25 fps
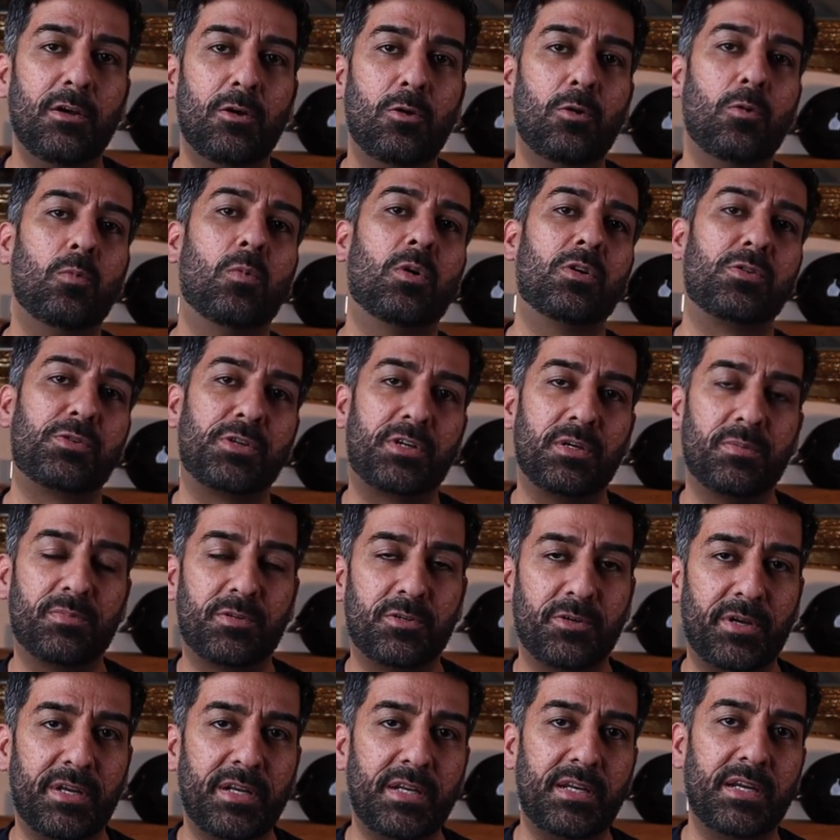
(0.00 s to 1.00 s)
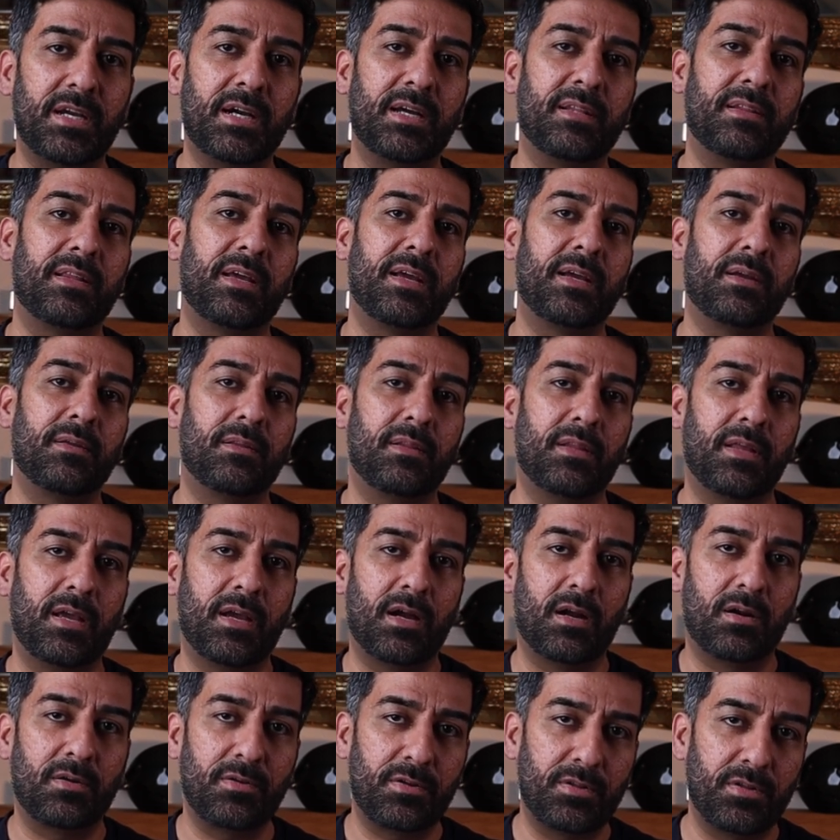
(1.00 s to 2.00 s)
who want to come to India and they,
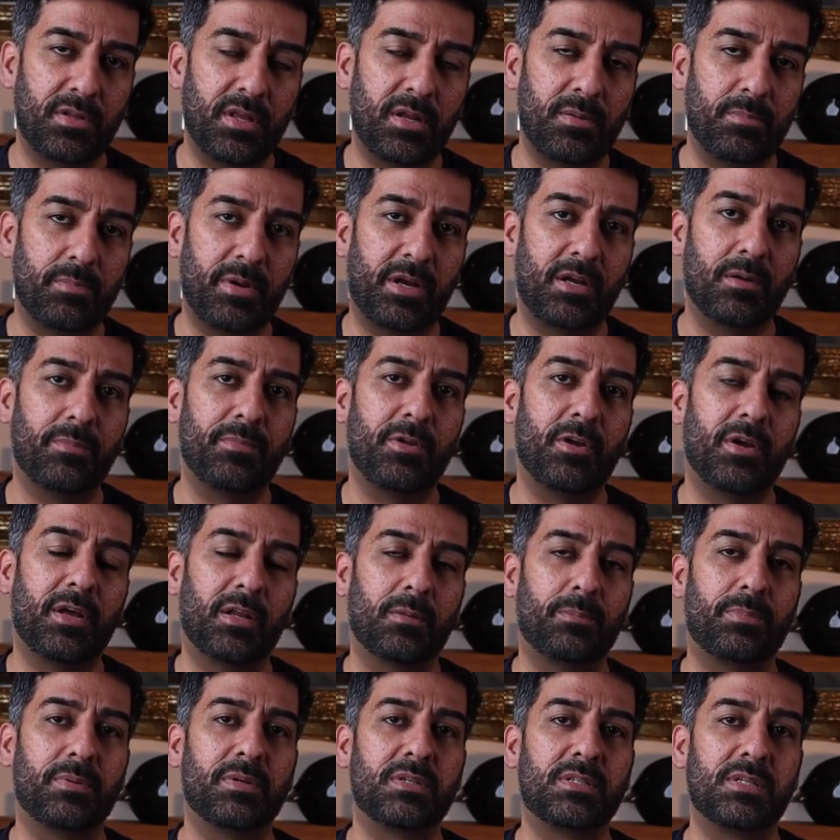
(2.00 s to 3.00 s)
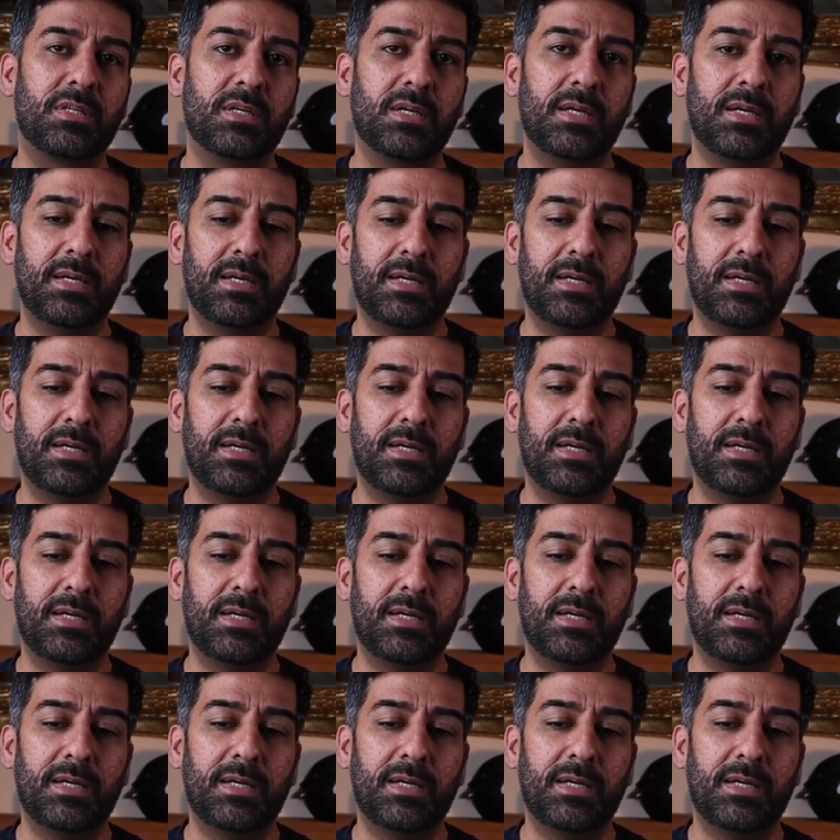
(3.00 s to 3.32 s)
they are then become your helpers